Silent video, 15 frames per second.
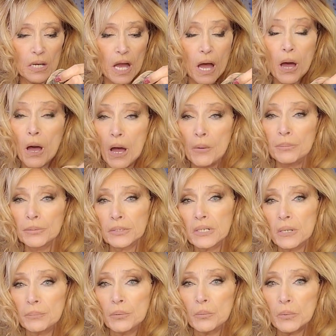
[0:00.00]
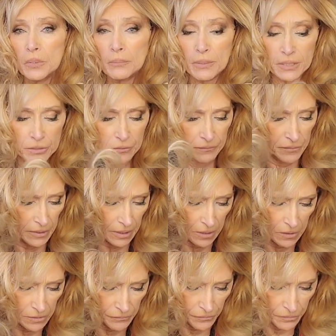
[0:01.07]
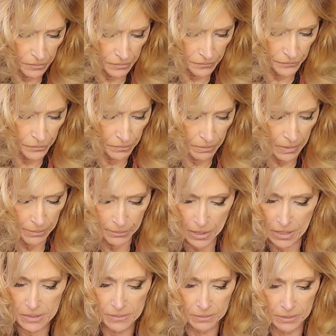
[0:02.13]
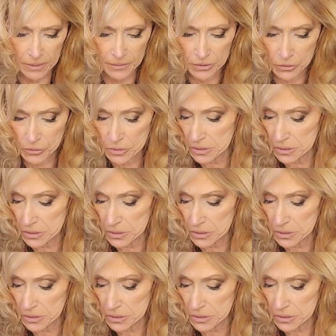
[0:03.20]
I'll put it up on one of my new videos for my possibly the new